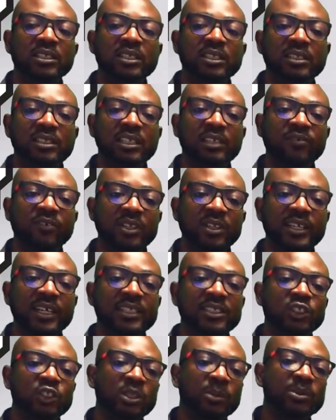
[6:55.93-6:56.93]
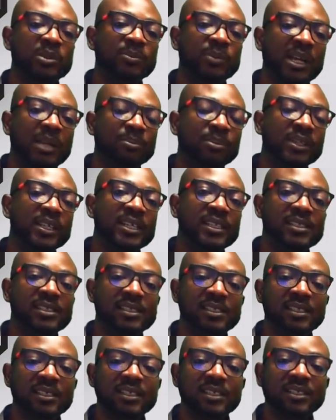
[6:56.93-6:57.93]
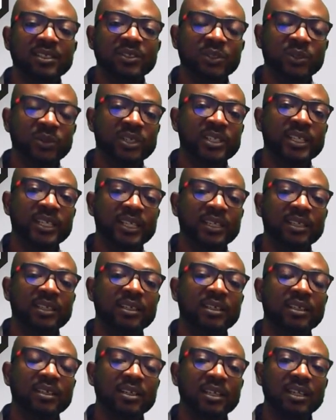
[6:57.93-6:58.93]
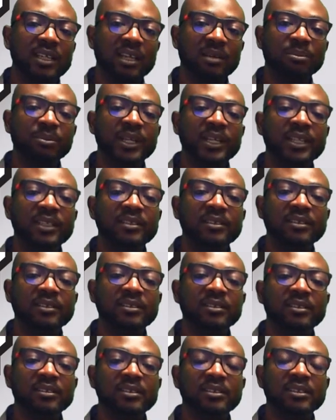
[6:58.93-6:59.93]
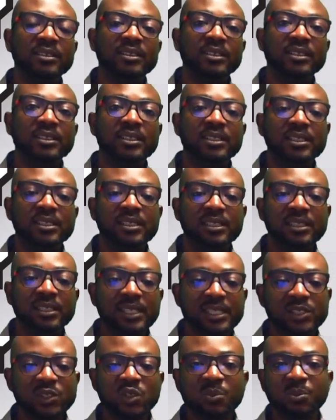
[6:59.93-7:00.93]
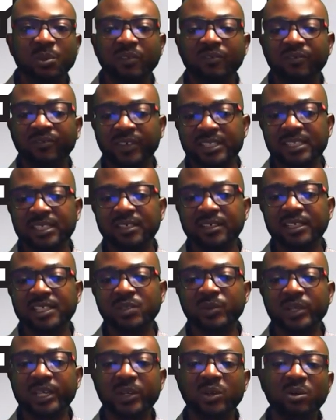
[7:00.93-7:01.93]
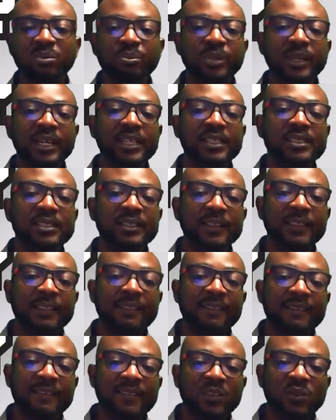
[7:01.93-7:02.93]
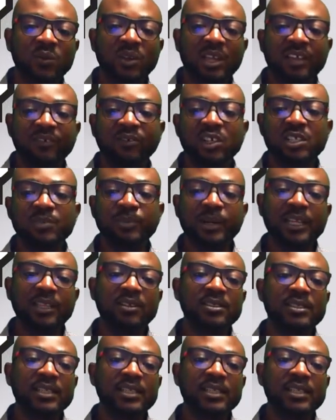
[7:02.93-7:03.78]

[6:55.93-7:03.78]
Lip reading: the defoliant dropped by planes during the campaign. This group of veterans were compared to Air Force pilots